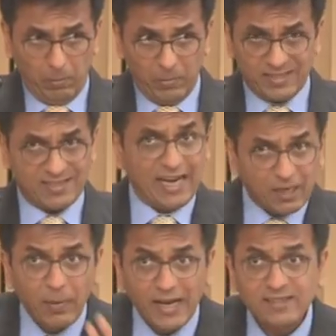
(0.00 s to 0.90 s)
But
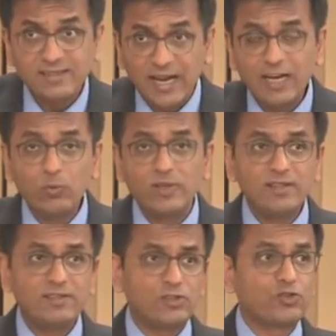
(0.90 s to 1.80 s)
side by side with
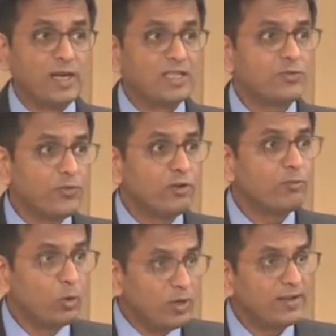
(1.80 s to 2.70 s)
this transfer
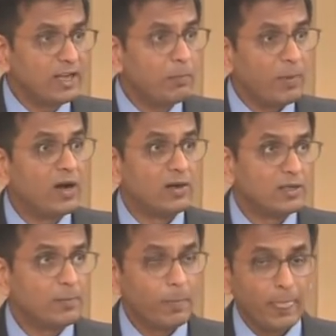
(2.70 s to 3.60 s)
of political
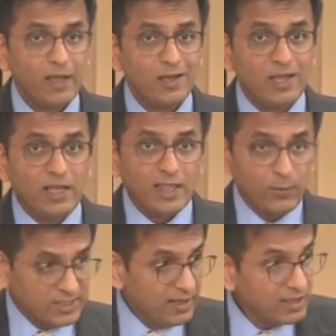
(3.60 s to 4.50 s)
power,
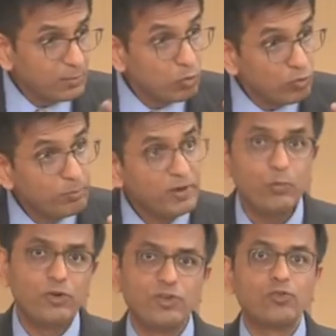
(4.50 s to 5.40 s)
there was another
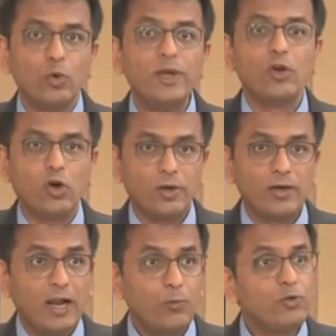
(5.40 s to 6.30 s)
movement which is going
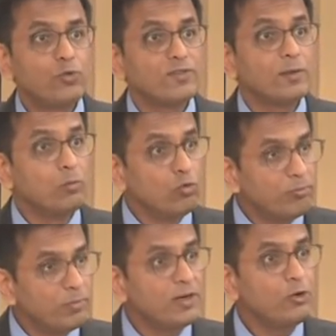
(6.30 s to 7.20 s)
on, and which was a
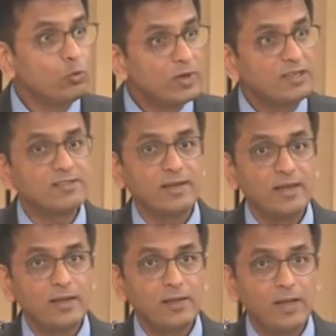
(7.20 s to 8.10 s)
movement towards
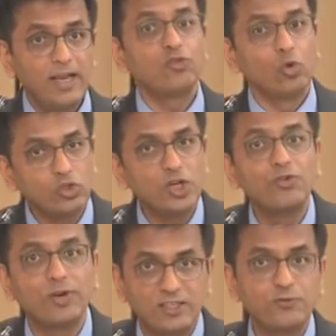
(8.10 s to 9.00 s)
a social
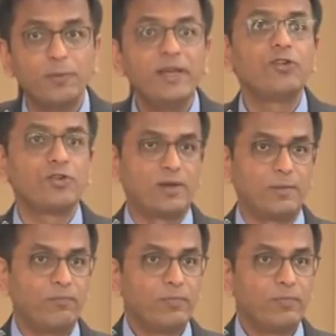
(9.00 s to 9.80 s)
transformation.